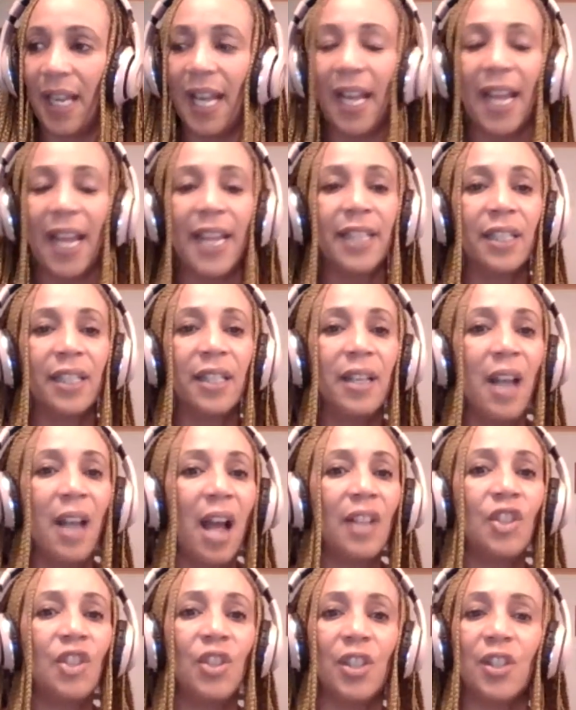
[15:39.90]
is
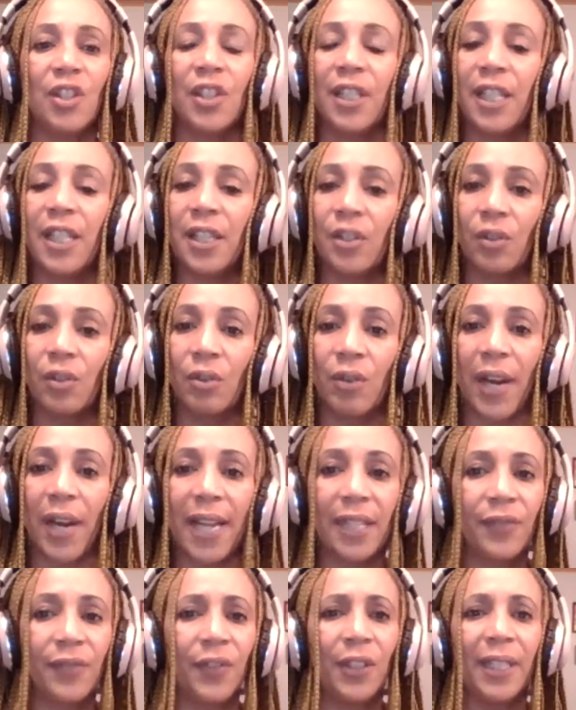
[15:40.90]
not just
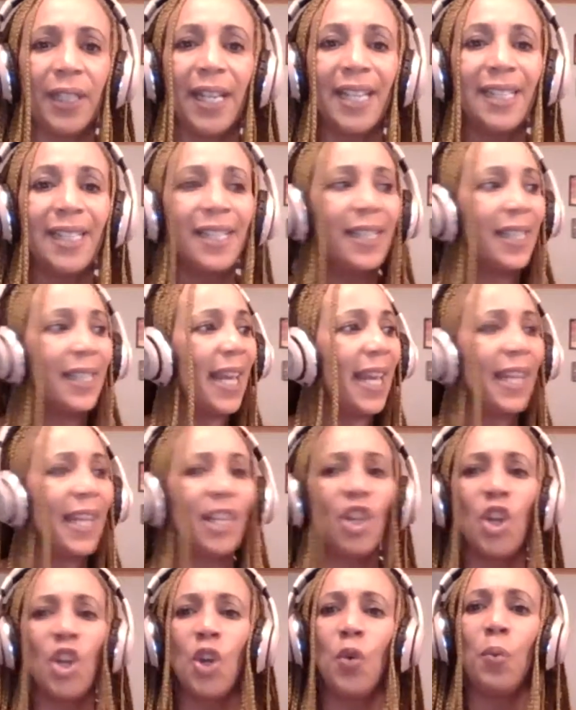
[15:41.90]
disgraceful, it is
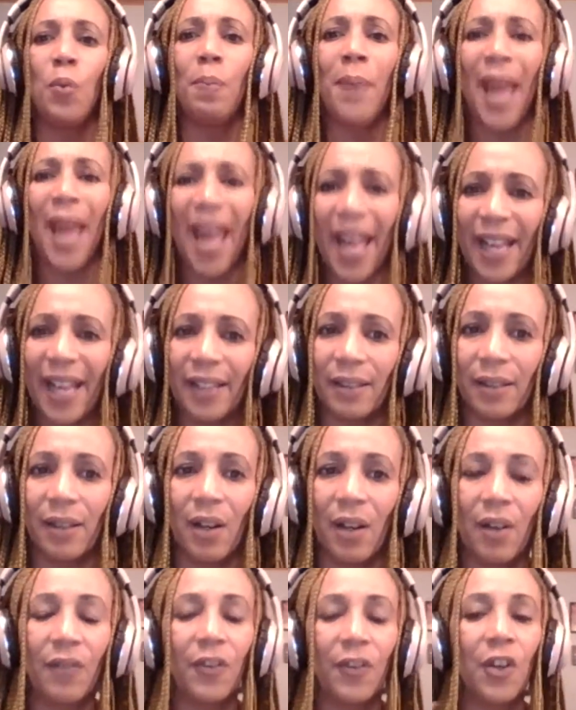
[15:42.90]
inhumane
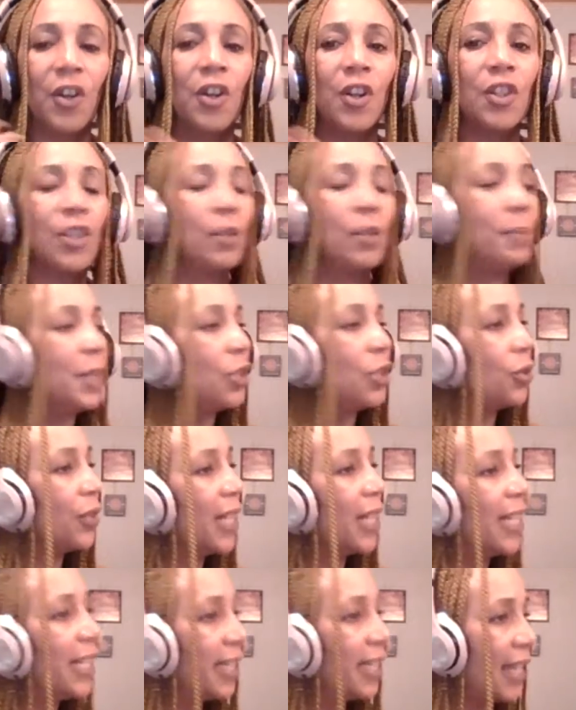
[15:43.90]
for her to be
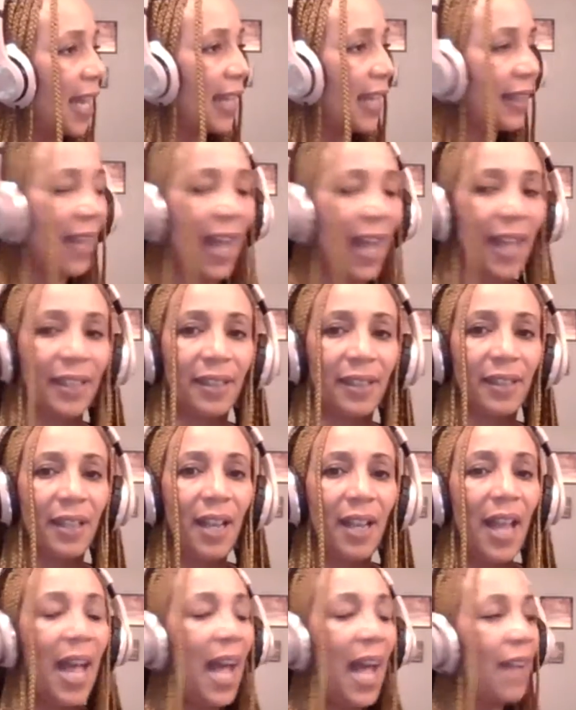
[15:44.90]
treated like that.
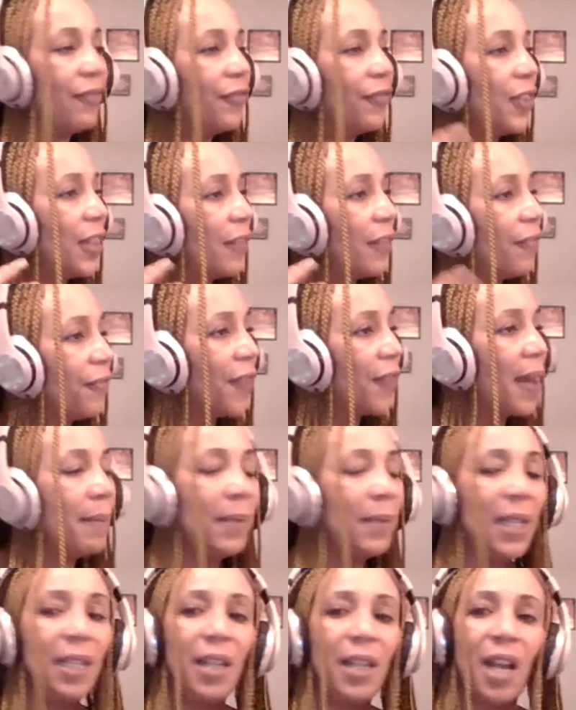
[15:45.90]
And for the
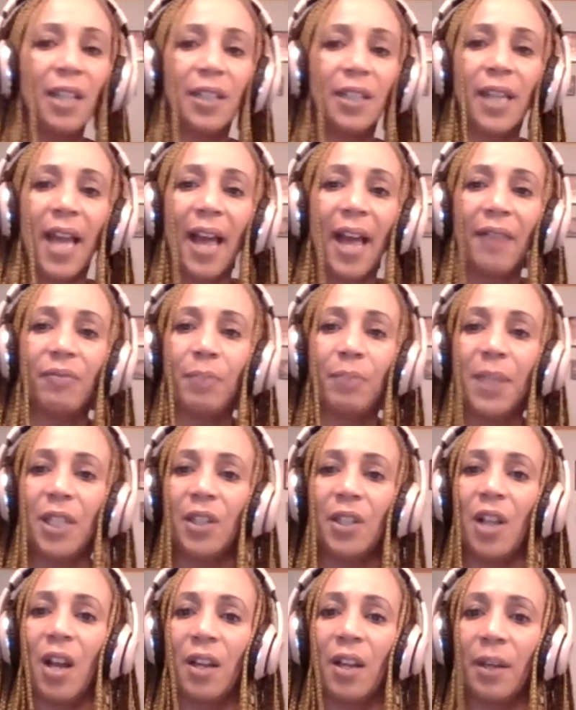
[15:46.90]
family not to have been
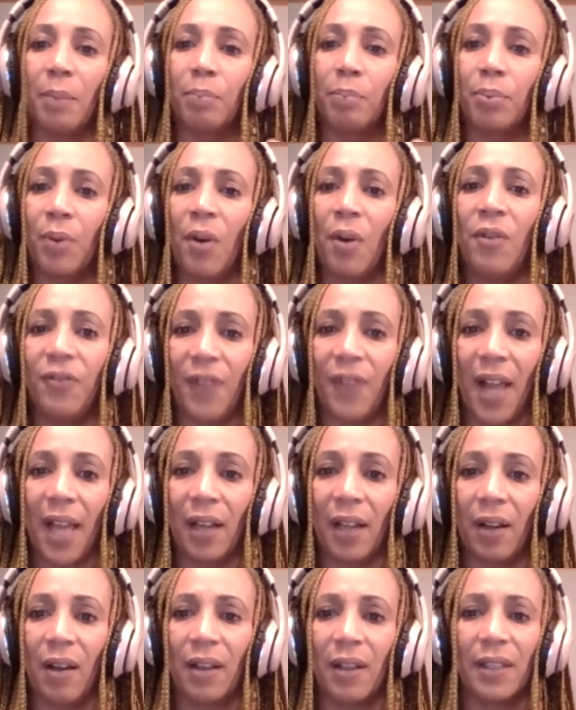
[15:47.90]
done a
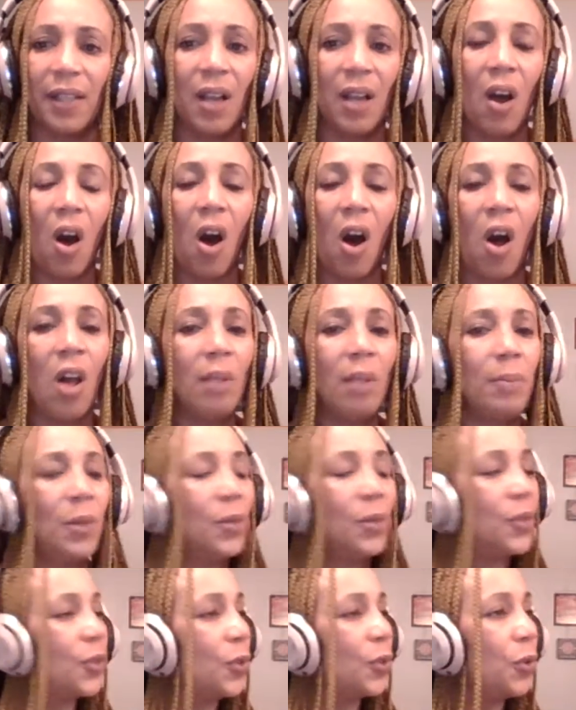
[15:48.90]
profile on
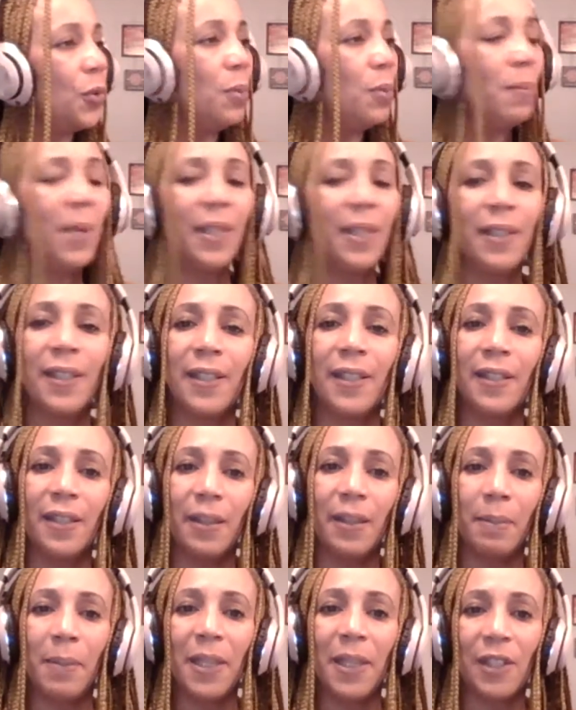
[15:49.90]
almost 2 months into
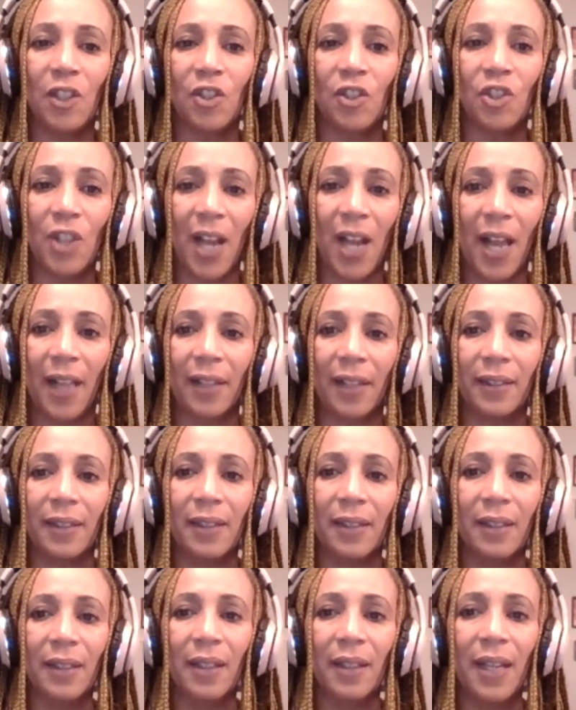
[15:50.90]
the missing child.
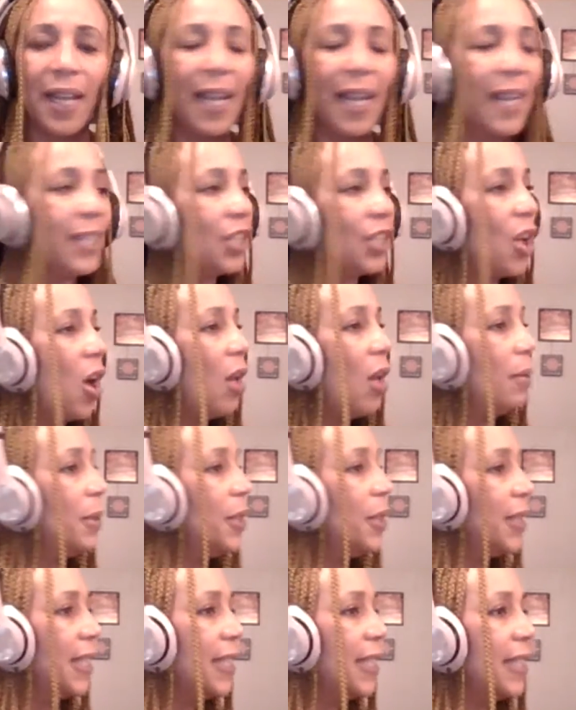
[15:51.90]
It's
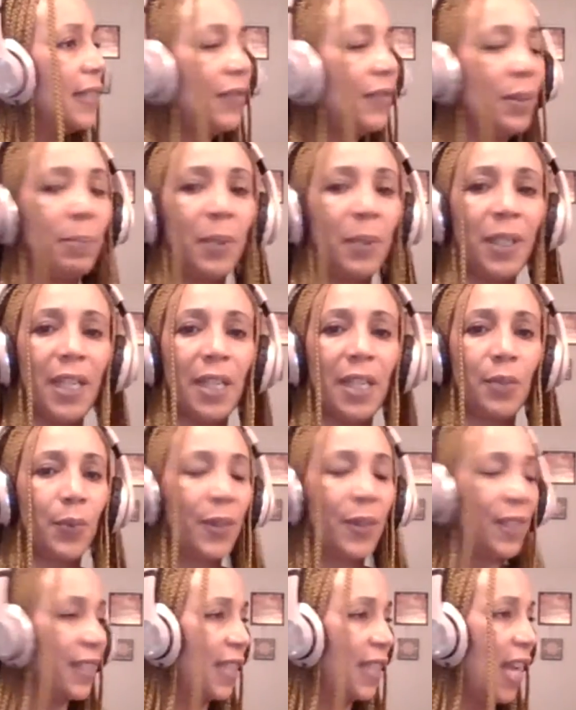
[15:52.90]
almost as if the police
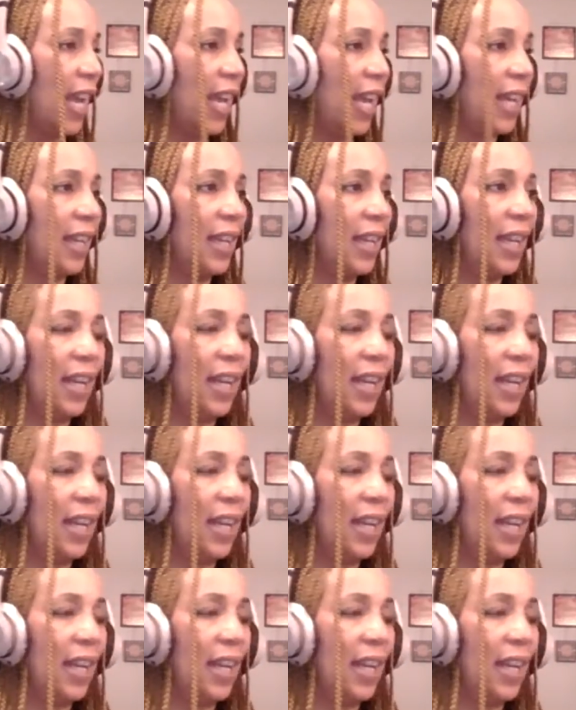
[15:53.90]
were saying